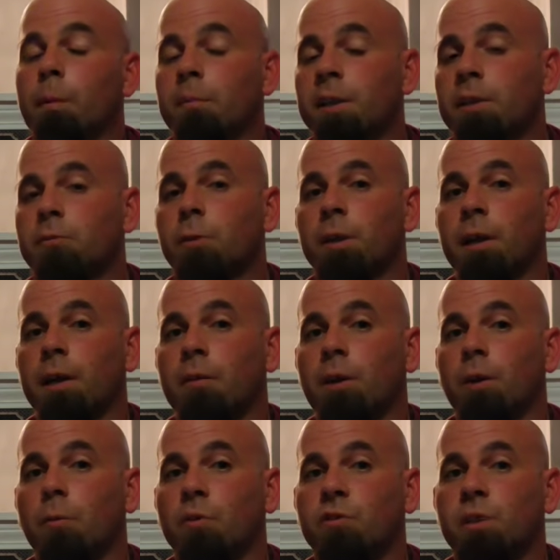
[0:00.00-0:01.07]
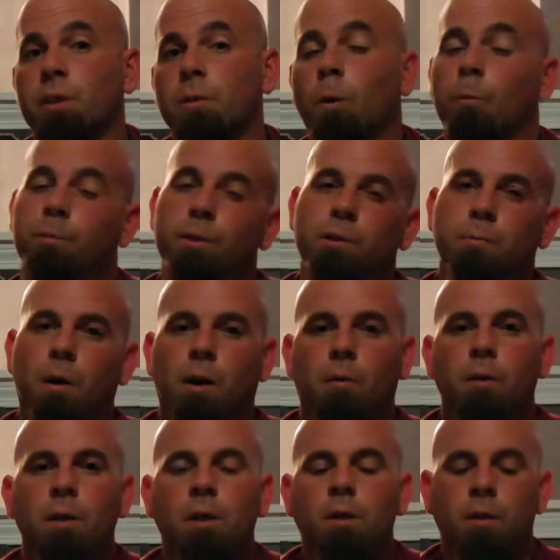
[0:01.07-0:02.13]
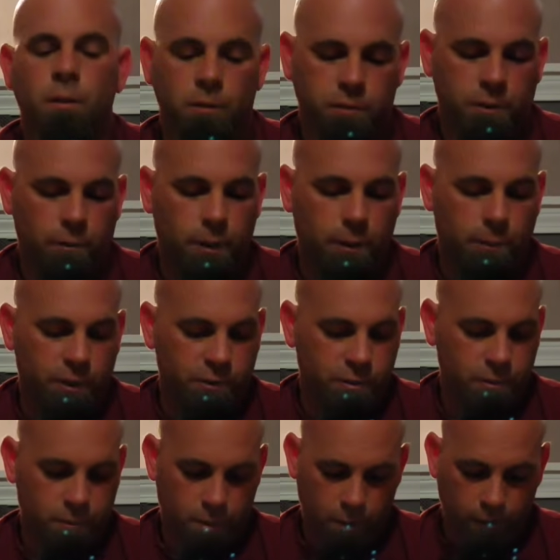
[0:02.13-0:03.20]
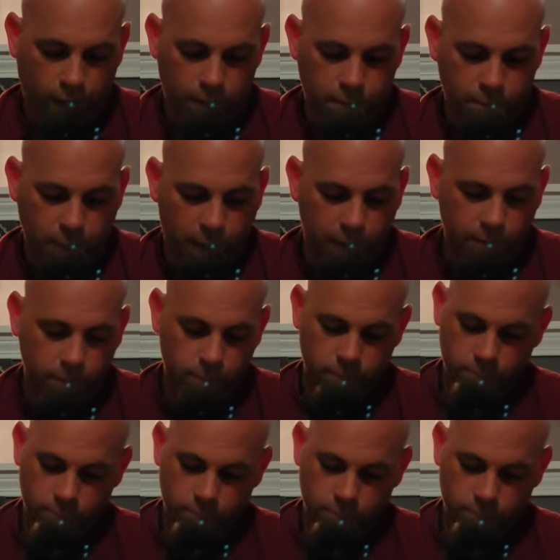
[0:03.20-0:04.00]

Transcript: Maybe next week. I don't know. We'll see. Hopefully tomorrow. So, anyways, okay. Bye.